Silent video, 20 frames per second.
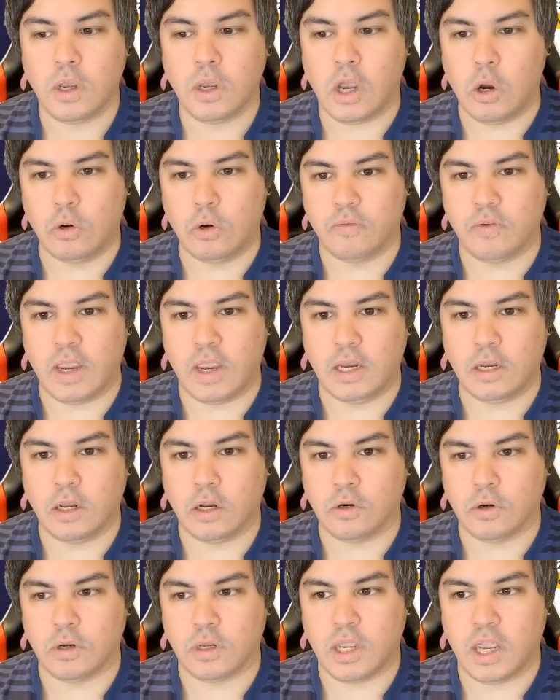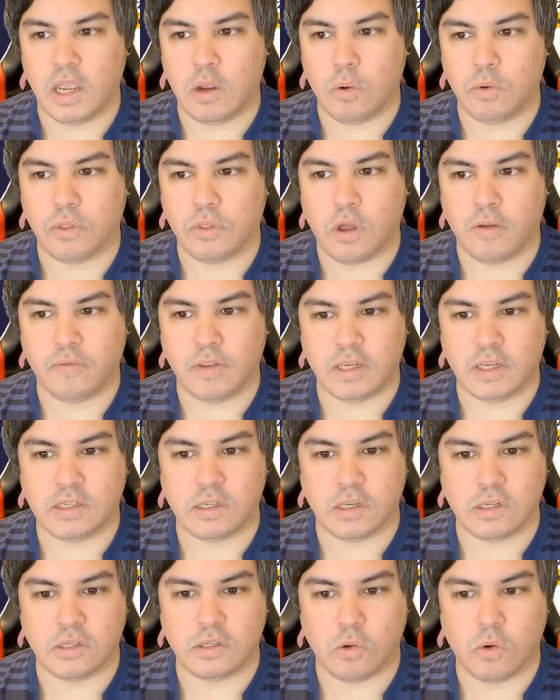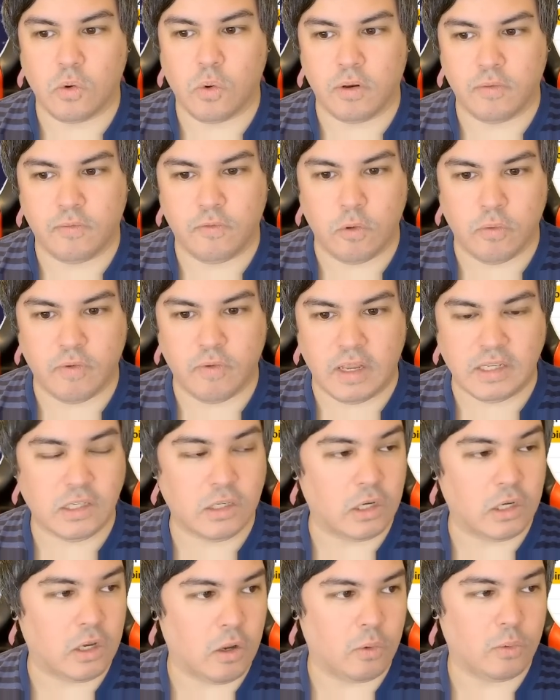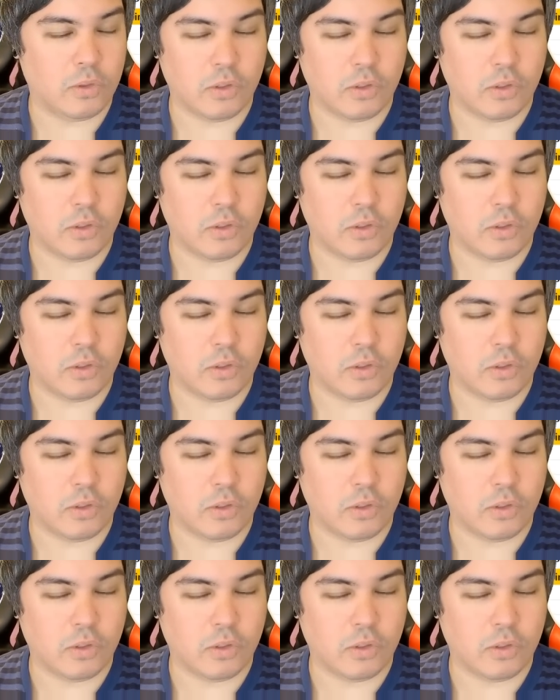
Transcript: out of 800K with obviously still quite a few events to go.